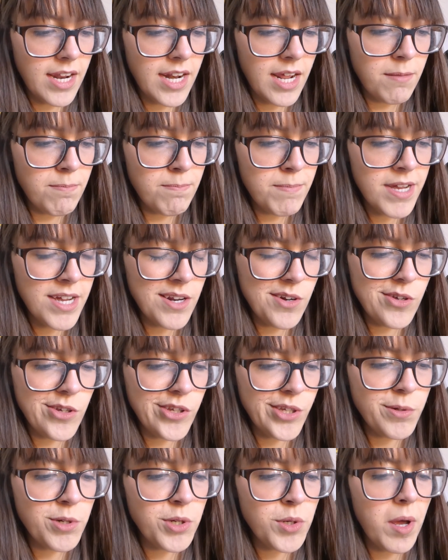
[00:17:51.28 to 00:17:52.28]
And I might
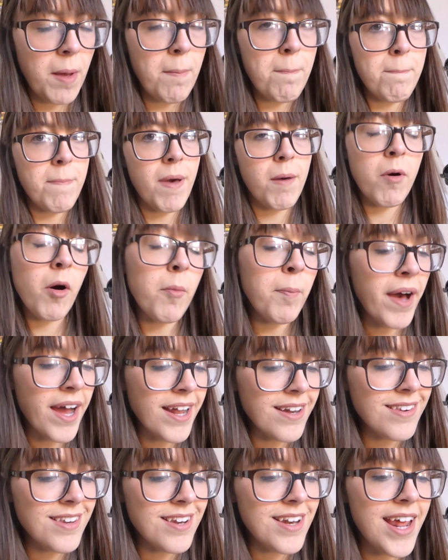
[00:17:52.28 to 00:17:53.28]
also do a memo
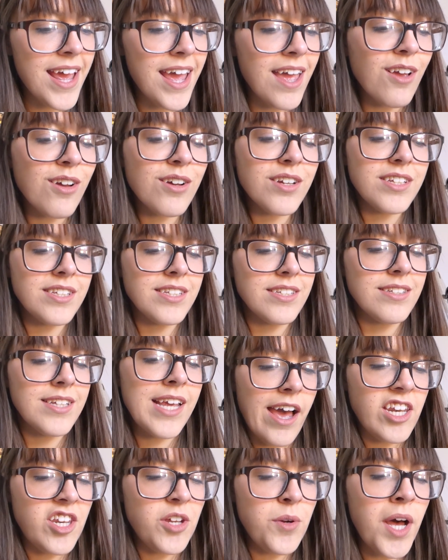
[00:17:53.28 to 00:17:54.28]
pad today because
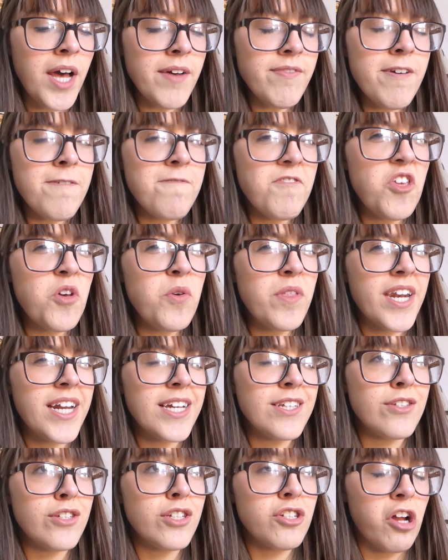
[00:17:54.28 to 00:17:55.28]
I do have a few that
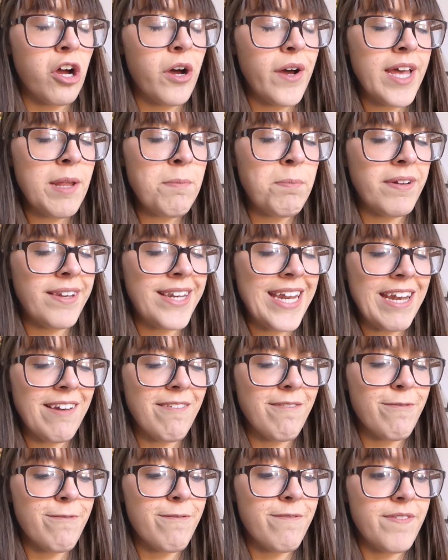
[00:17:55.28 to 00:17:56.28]
I started but
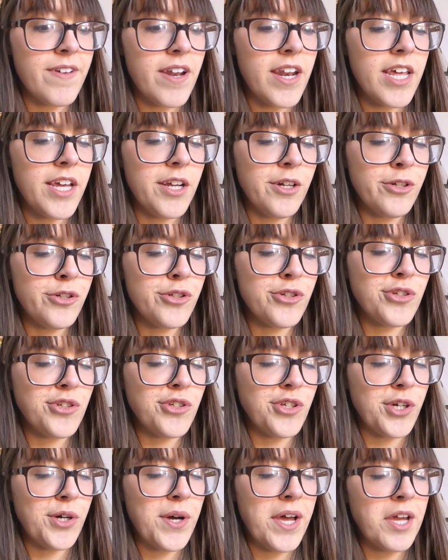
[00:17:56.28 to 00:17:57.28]
didn't finish,
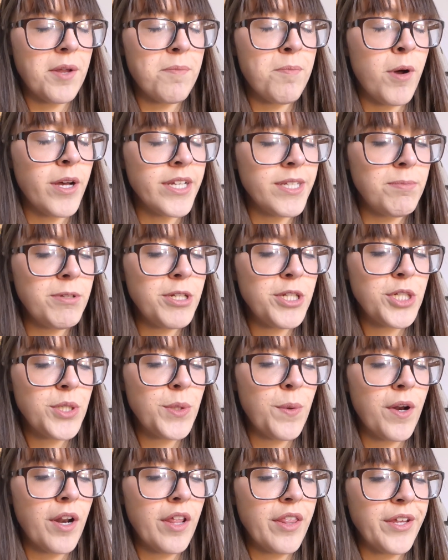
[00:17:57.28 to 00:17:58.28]
so I could possibly
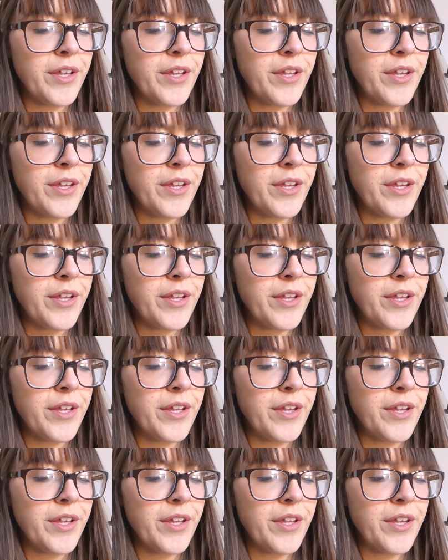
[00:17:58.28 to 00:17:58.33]
do one of